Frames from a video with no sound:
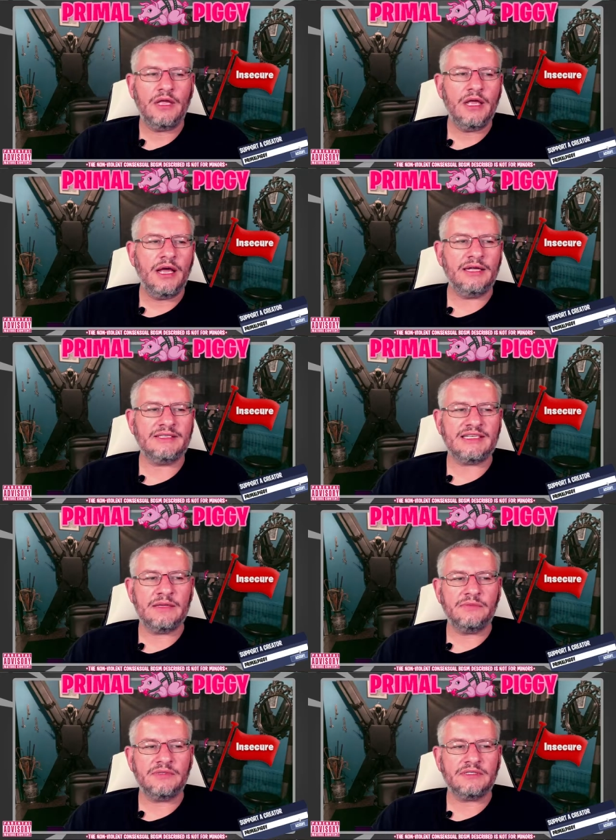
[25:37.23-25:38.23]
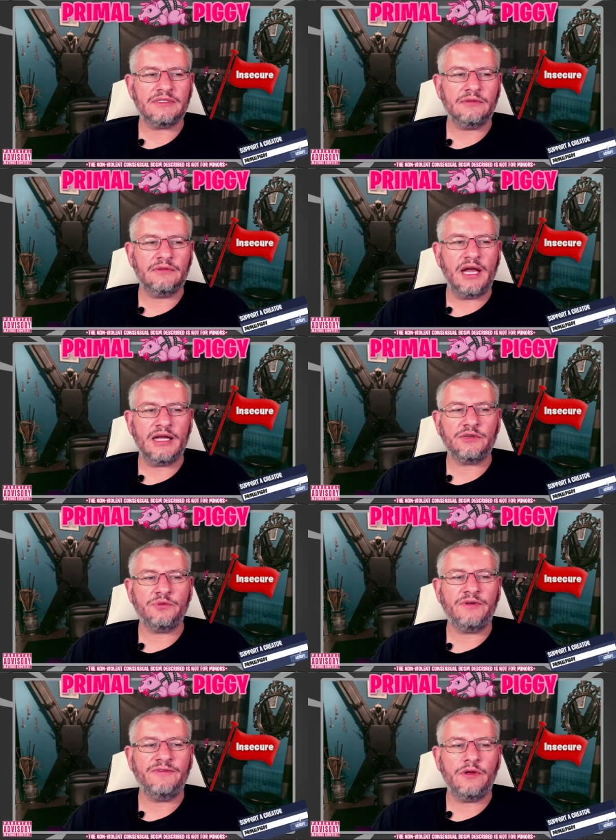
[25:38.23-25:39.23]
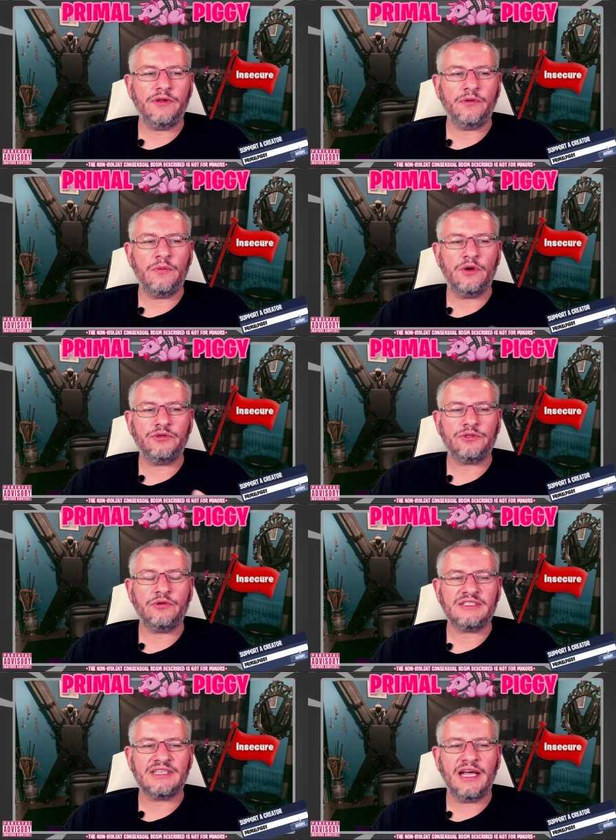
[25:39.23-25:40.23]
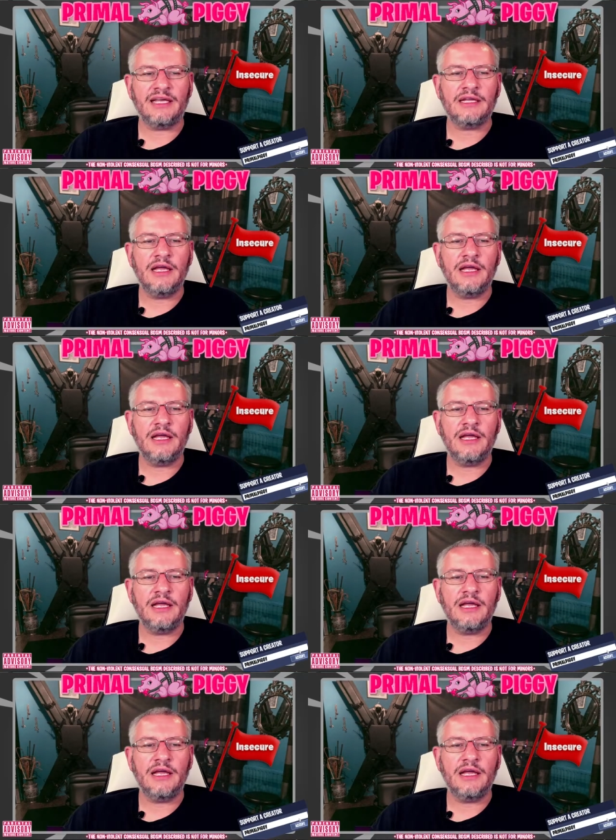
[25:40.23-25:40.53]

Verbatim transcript: Uh, seems not to reveal their emotional side,